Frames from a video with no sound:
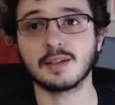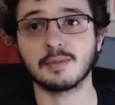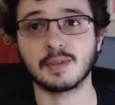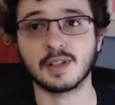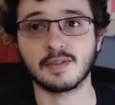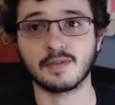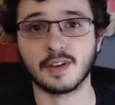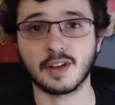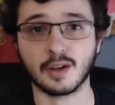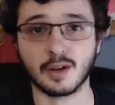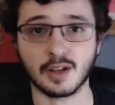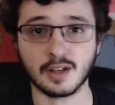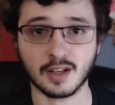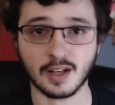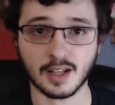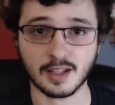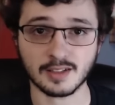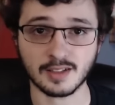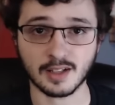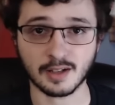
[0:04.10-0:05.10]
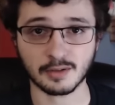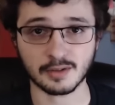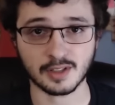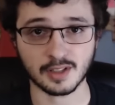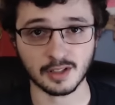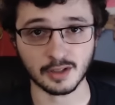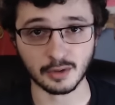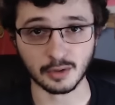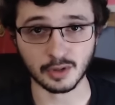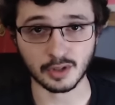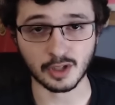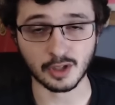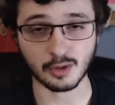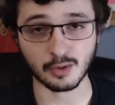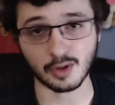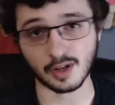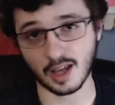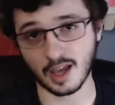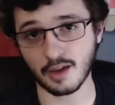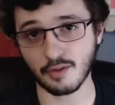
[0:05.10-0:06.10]
update video I did, I said I was going to do a
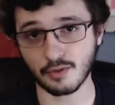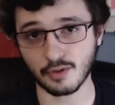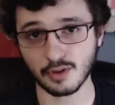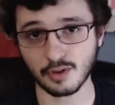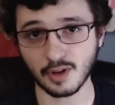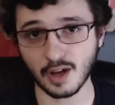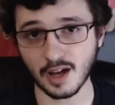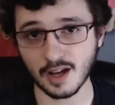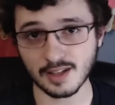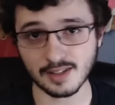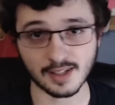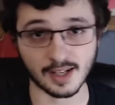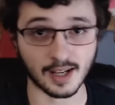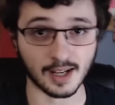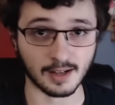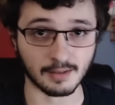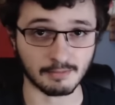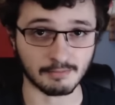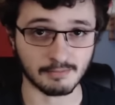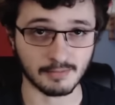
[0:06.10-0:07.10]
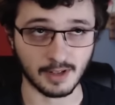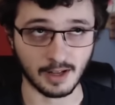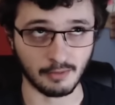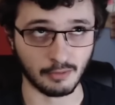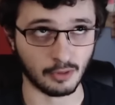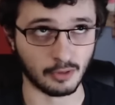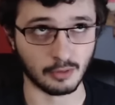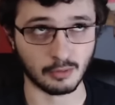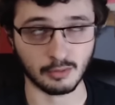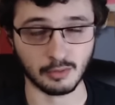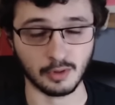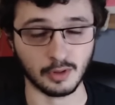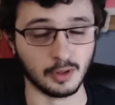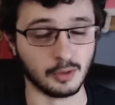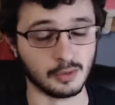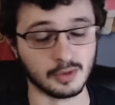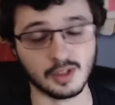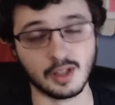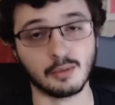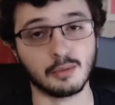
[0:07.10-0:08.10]
Q&A for you guys, and I never really
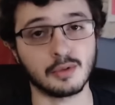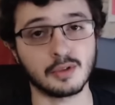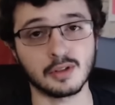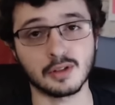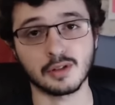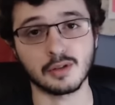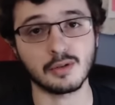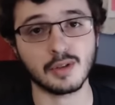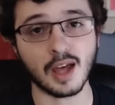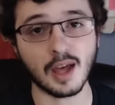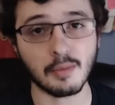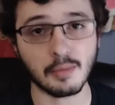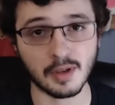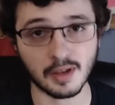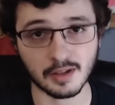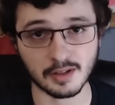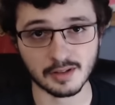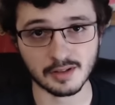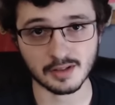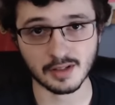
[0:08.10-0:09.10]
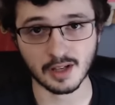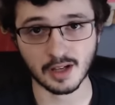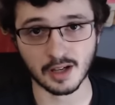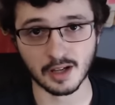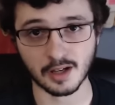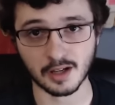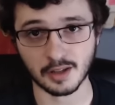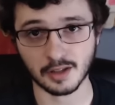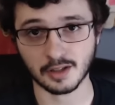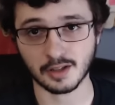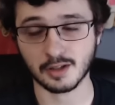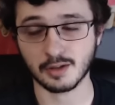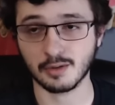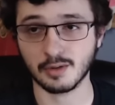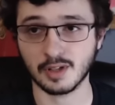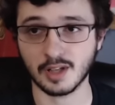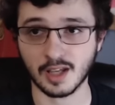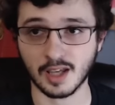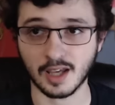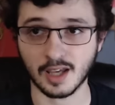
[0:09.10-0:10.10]
was able to do that because the
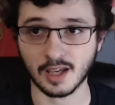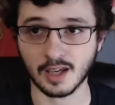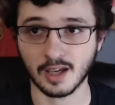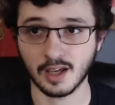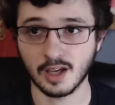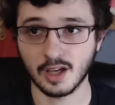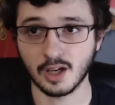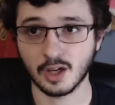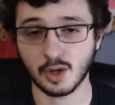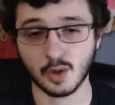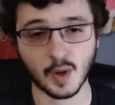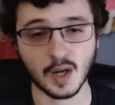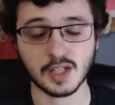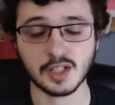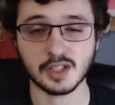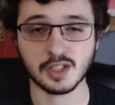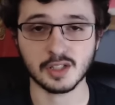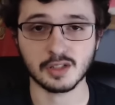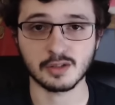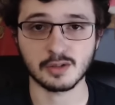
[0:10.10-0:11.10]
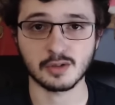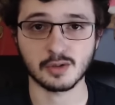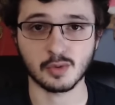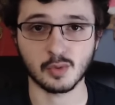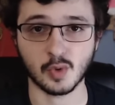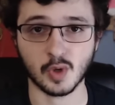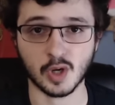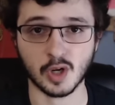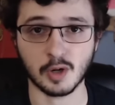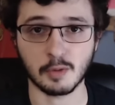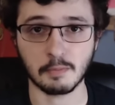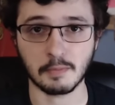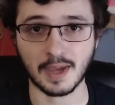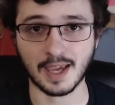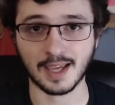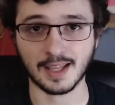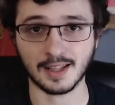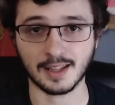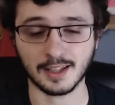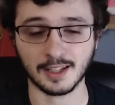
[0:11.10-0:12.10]
Q&A questions were
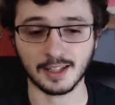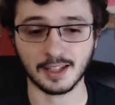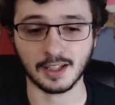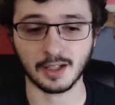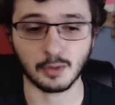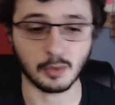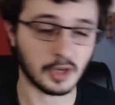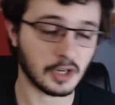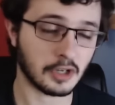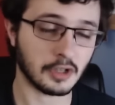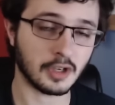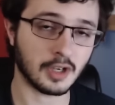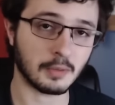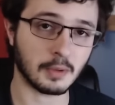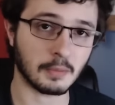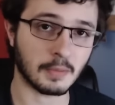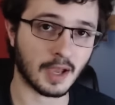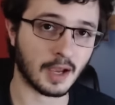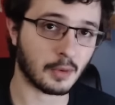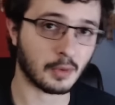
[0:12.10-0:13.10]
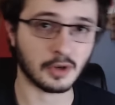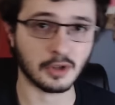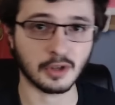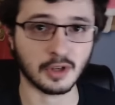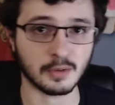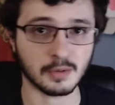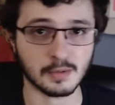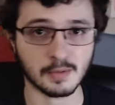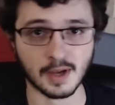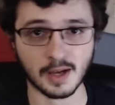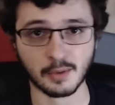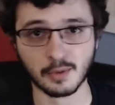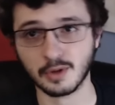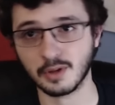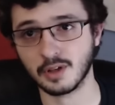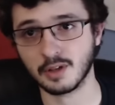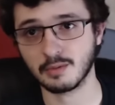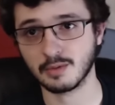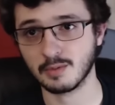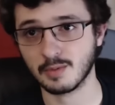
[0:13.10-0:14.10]
mainly, when are you coming back, when are you coming back, when are
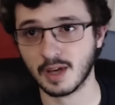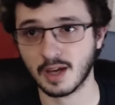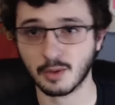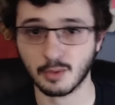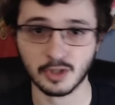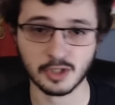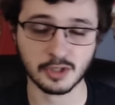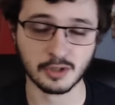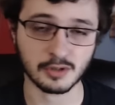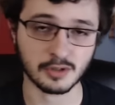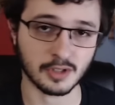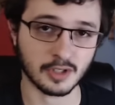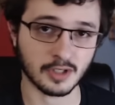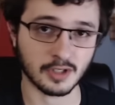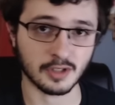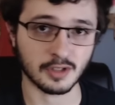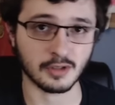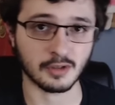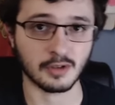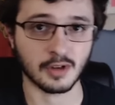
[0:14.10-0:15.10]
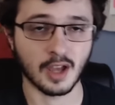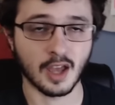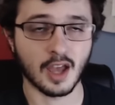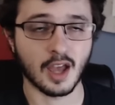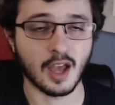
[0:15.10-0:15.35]
you coming back, what shows are you going to do,